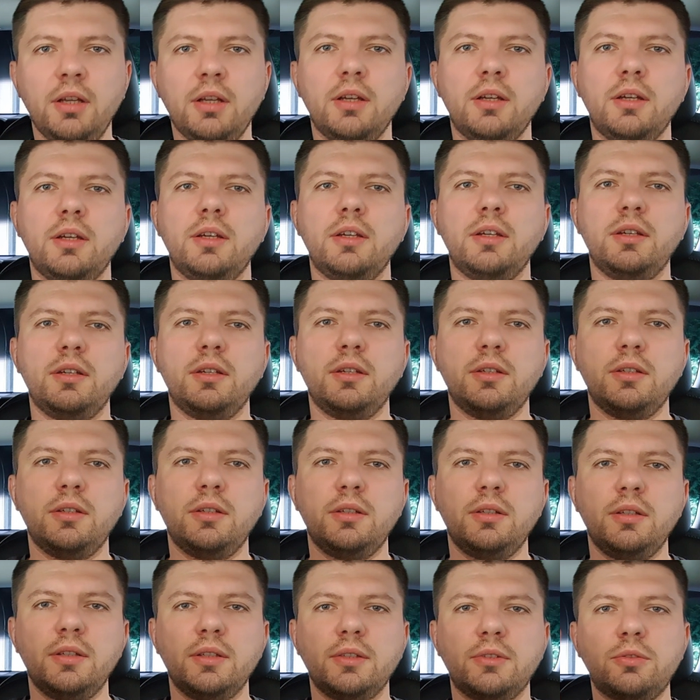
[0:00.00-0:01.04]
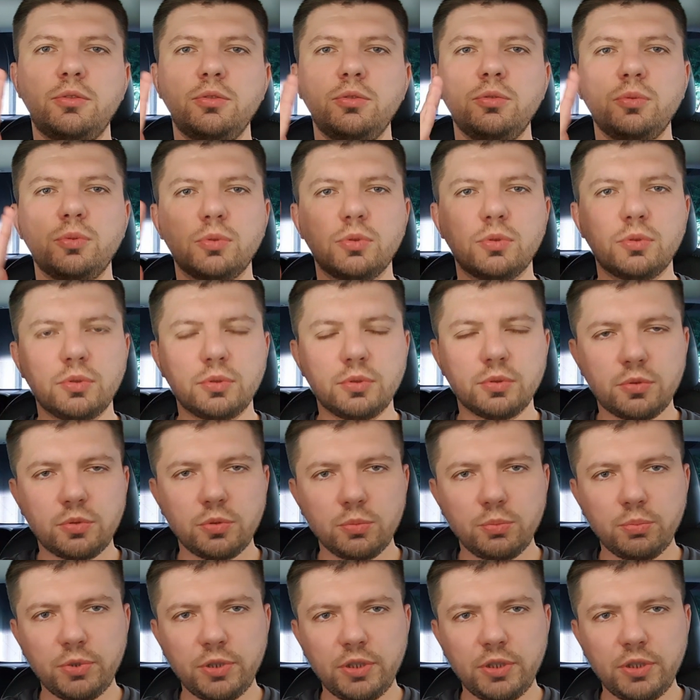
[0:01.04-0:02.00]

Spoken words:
to